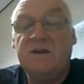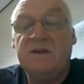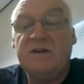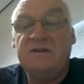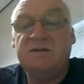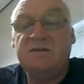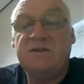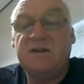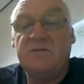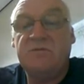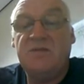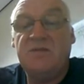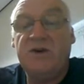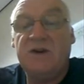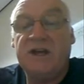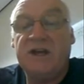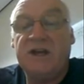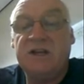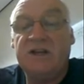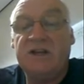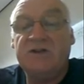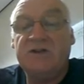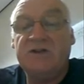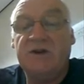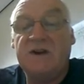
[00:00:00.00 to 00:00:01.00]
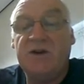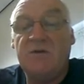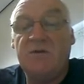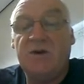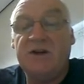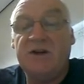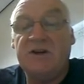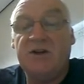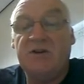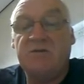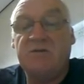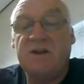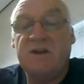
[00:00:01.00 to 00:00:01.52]
So putting in 21
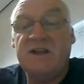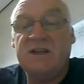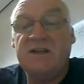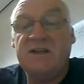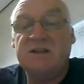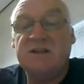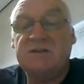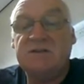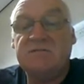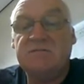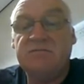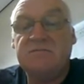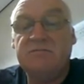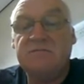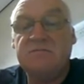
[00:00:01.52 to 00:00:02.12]
degrees,